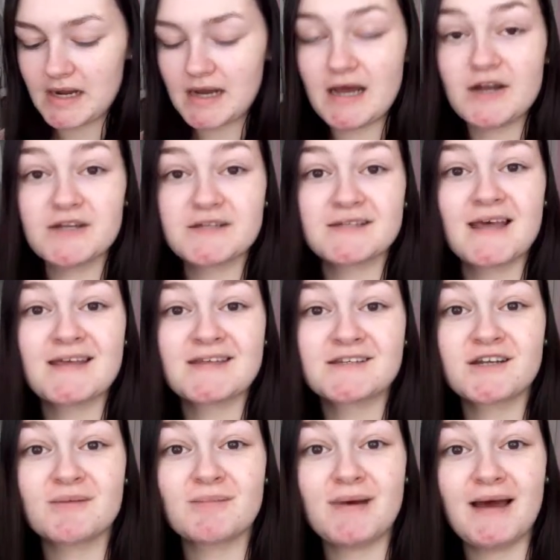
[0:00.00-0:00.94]
just
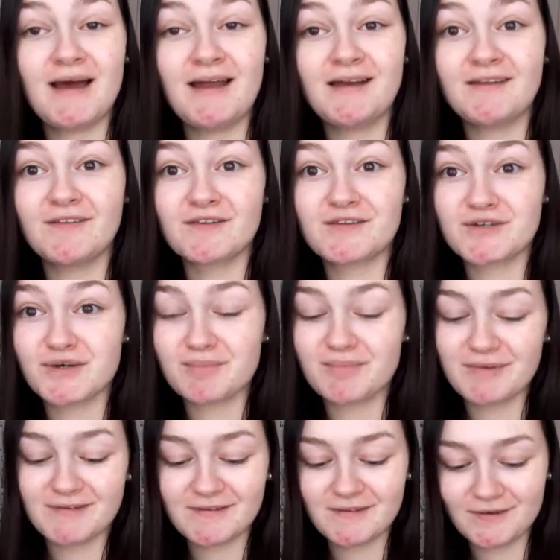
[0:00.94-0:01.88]
tested it on my hand in the
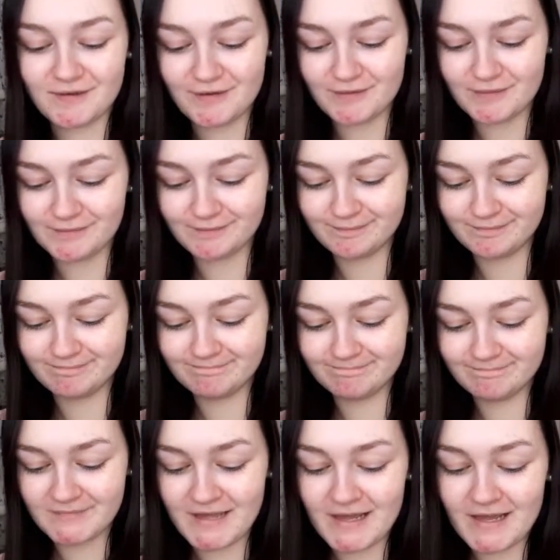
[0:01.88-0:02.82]
shop, so
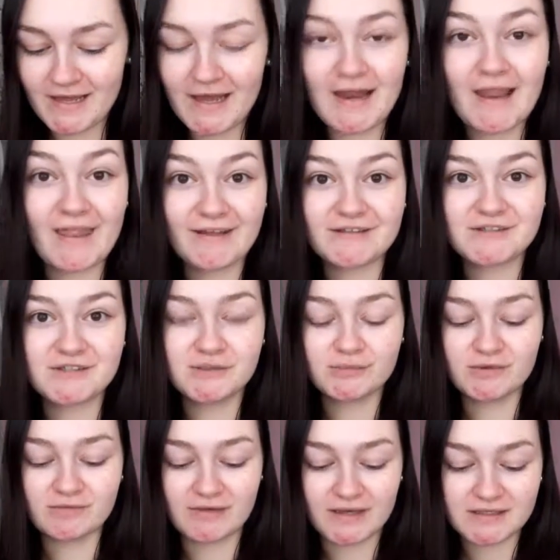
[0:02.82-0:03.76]
let's
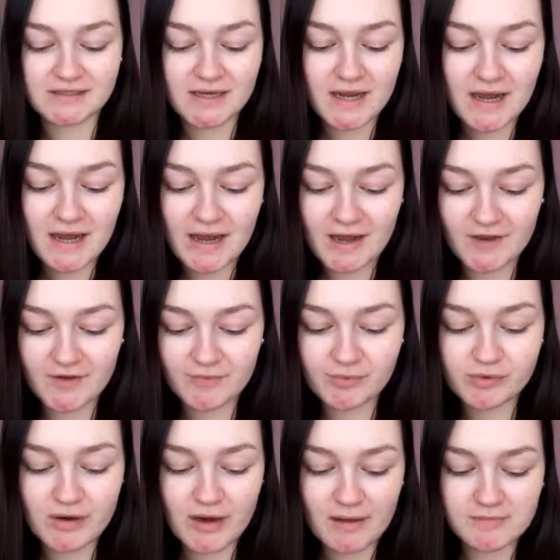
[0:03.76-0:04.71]
hope we're right. I
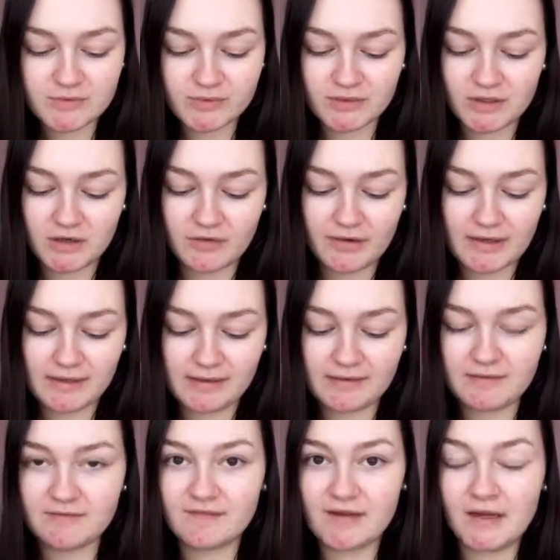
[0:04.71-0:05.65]
have primed with the
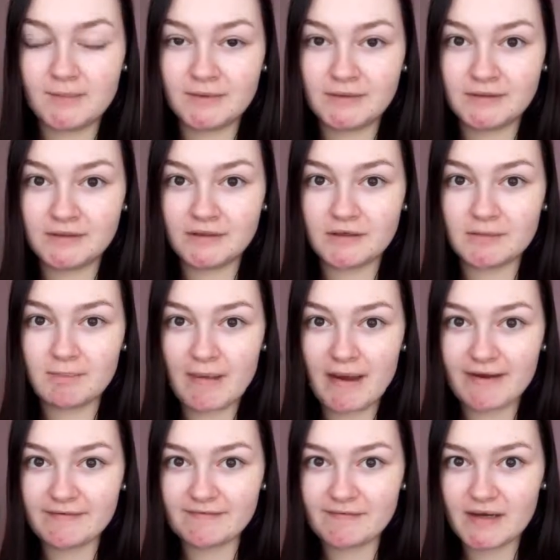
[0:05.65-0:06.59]
L'Oreal Infallible
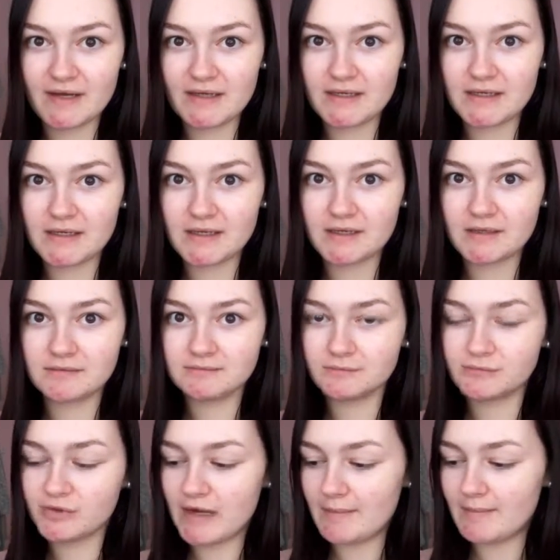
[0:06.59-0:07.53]
Mattifying
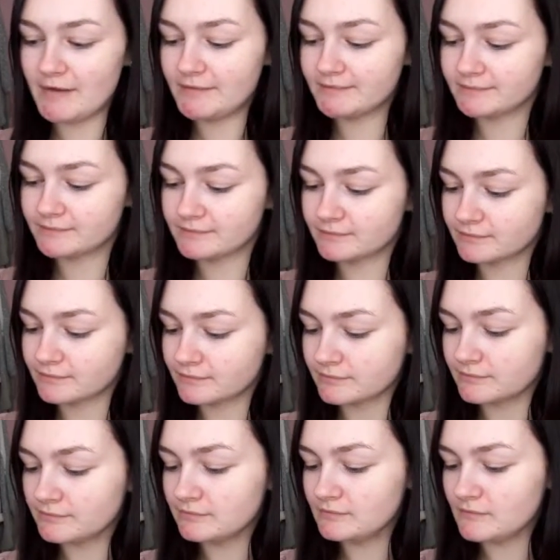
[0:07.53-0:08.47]
Primer.
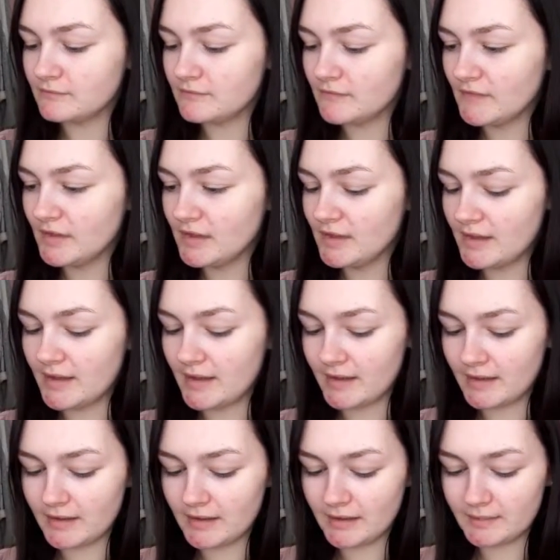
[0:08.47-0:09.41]

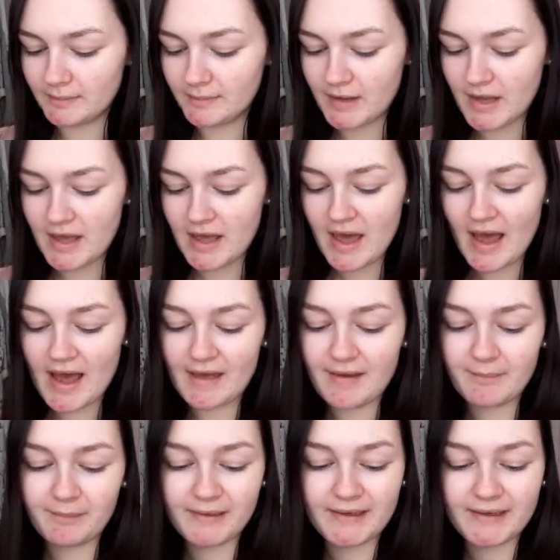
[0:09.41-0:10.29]
I